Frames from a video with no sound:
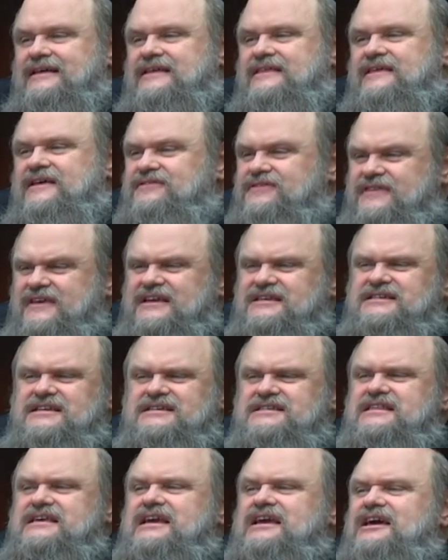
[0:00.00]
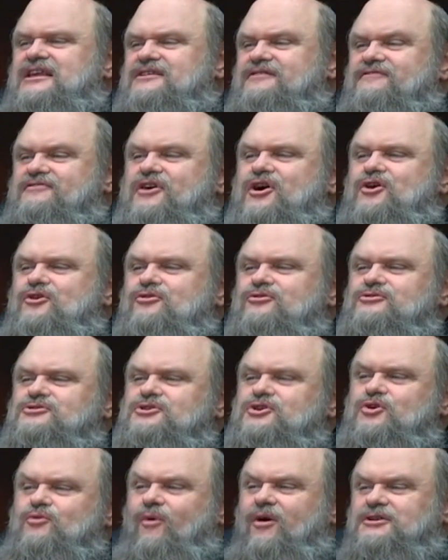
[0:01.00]
that this is the end of those
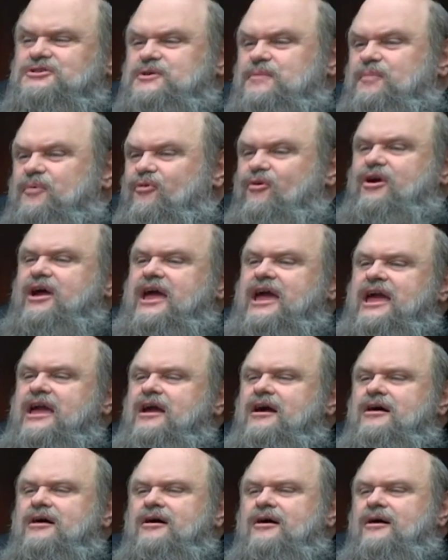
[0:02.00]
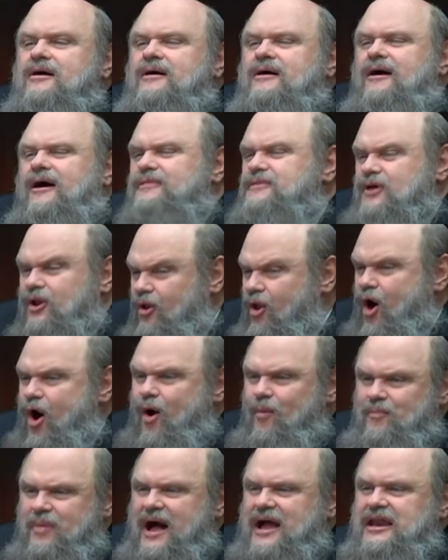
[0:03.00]
who want to prey on the
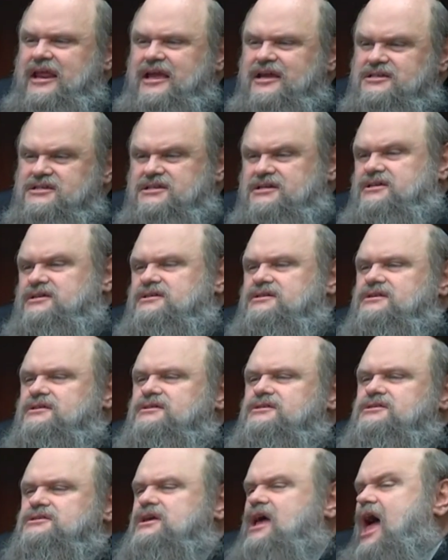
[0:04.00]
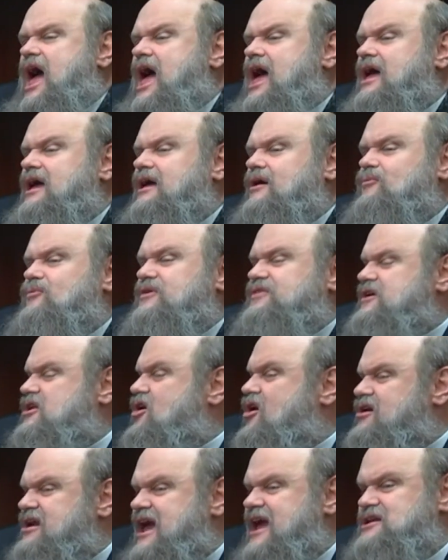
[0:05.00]
law-abiding citizens within
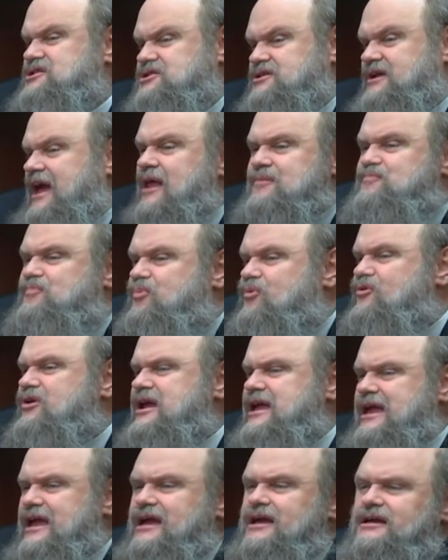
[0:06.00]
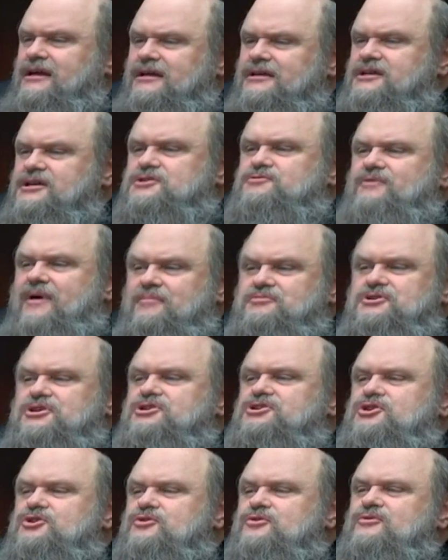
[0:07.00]
our nation and bring
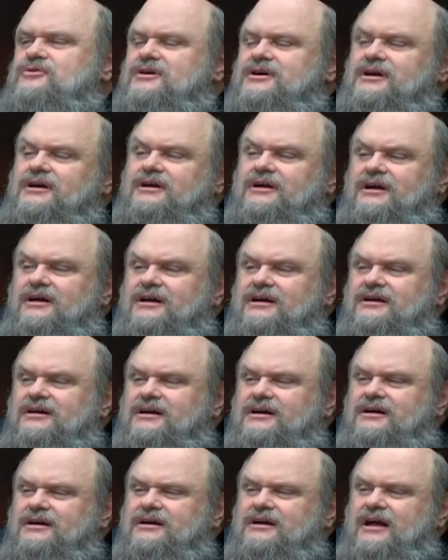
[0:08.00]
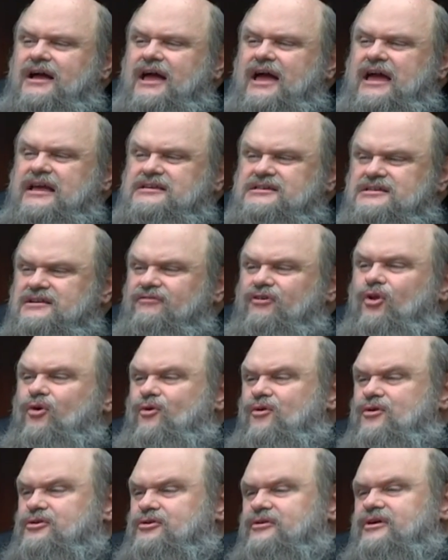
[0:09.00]
disruption to a civil
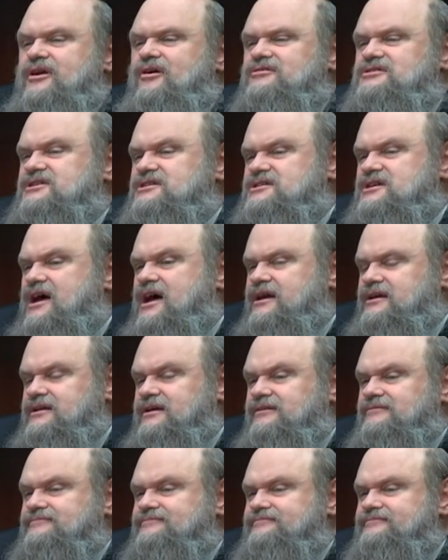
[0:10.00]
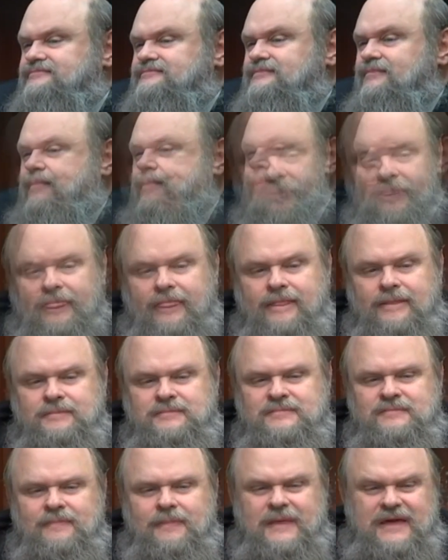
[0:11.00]
order in our society.
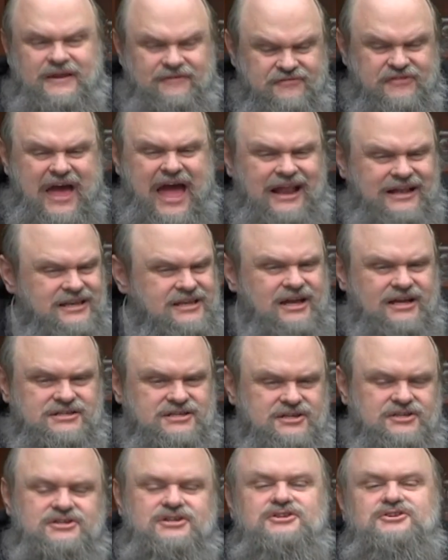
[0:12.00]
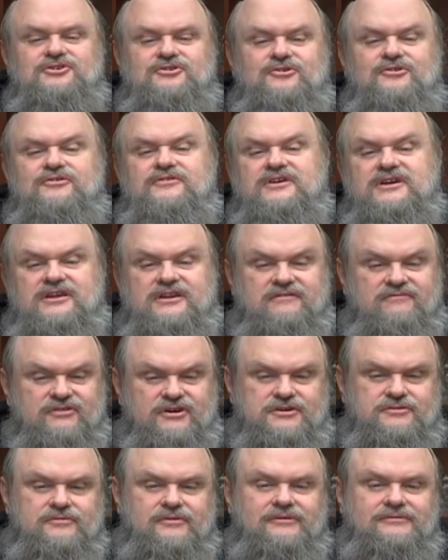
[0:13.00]
And if that doesn't deter the
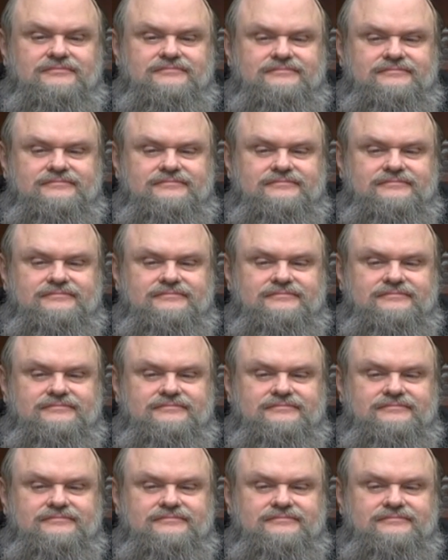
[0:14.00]
individual,